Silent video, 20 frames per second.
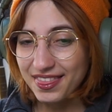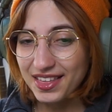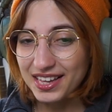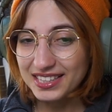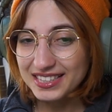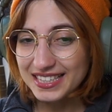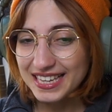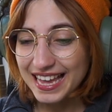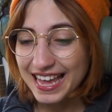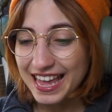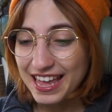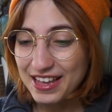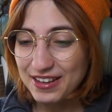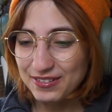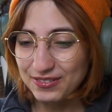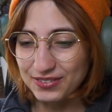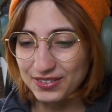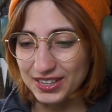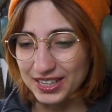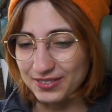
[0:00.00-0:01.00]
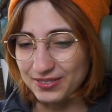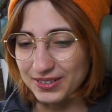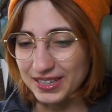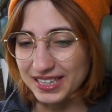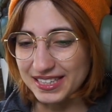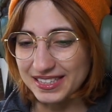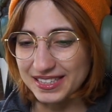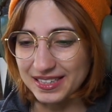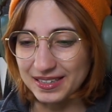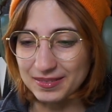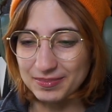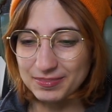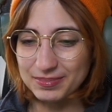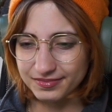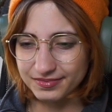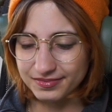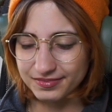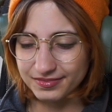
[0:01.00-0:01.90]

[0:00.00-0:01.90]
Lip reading: that's if he wakes up.